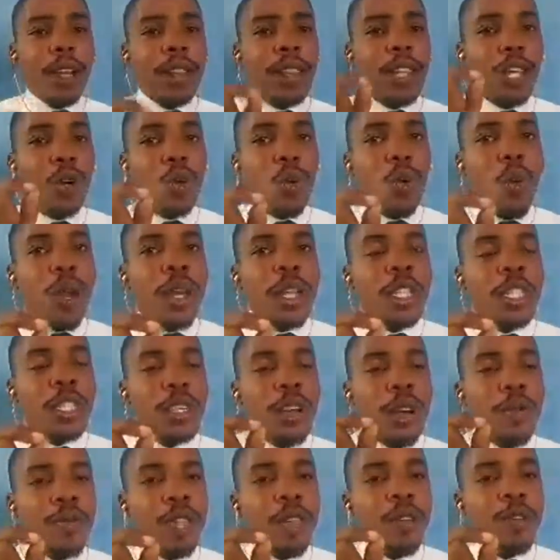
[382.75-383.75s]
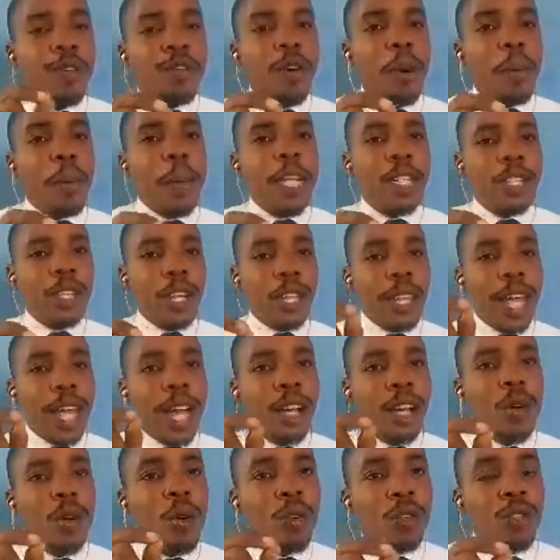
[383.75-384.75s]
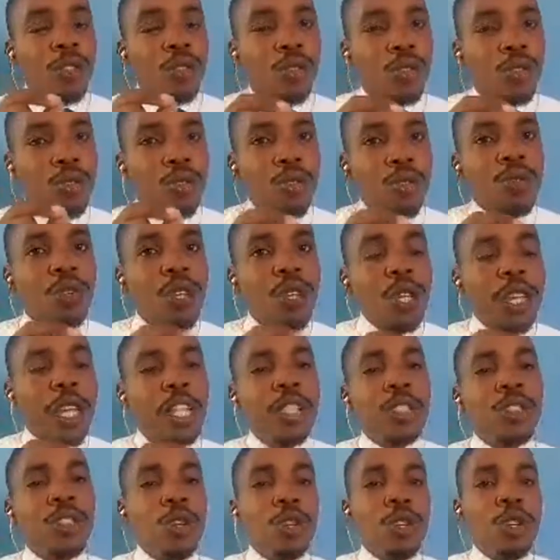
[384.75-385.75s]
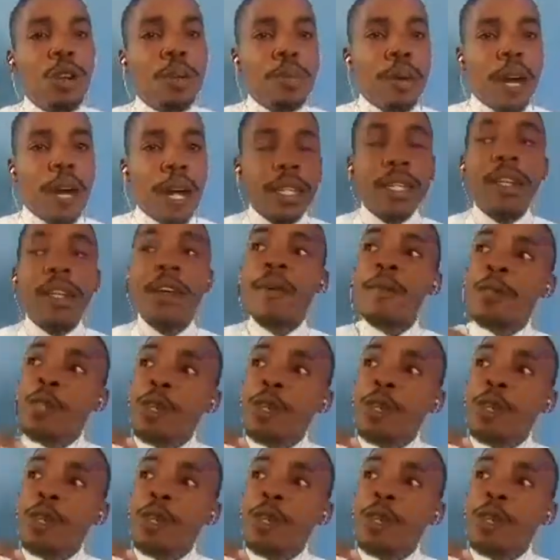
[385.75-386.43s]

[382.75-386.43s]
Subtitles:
on the quality of the information that goes into your mind.